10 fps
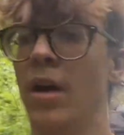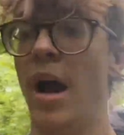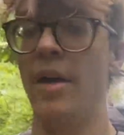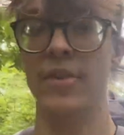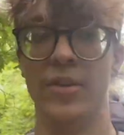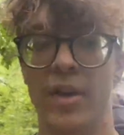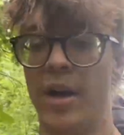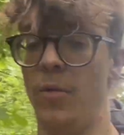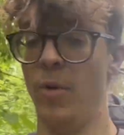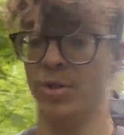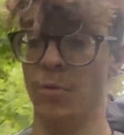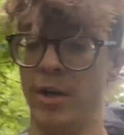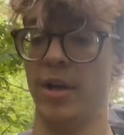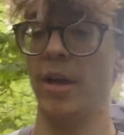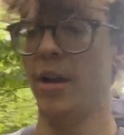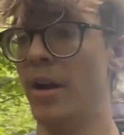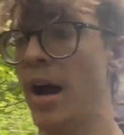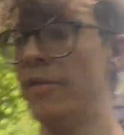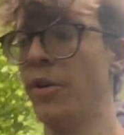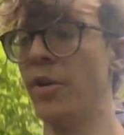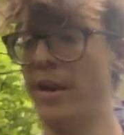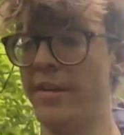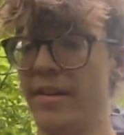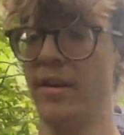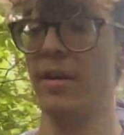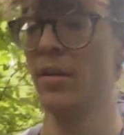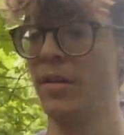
I haven't decided which one yet. I have a good idea